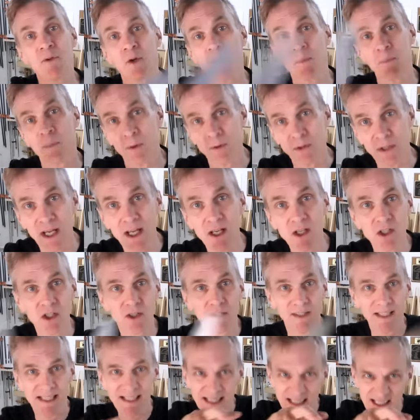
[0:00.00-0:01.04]
you're
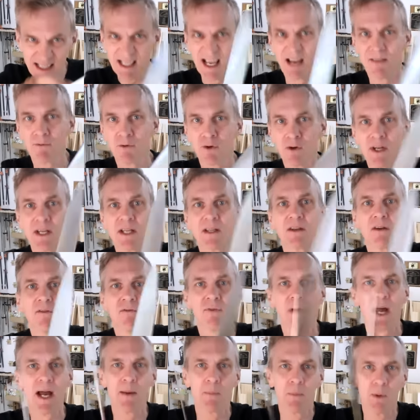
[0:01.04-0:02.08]
potentially severing the
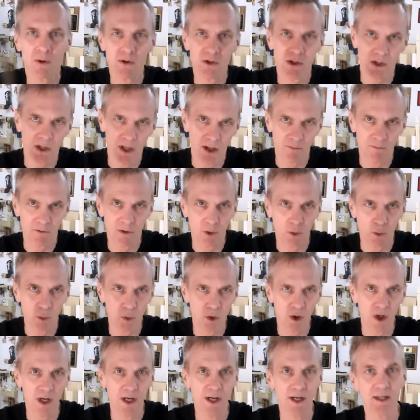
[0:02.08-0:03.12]
fibers of the
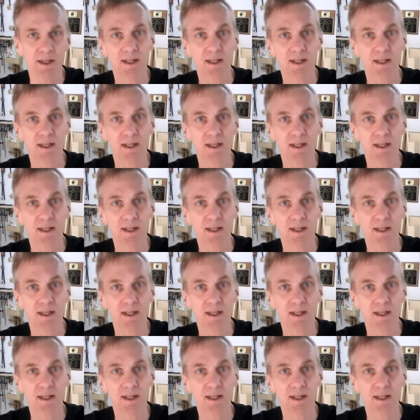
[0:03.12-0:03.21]
wood,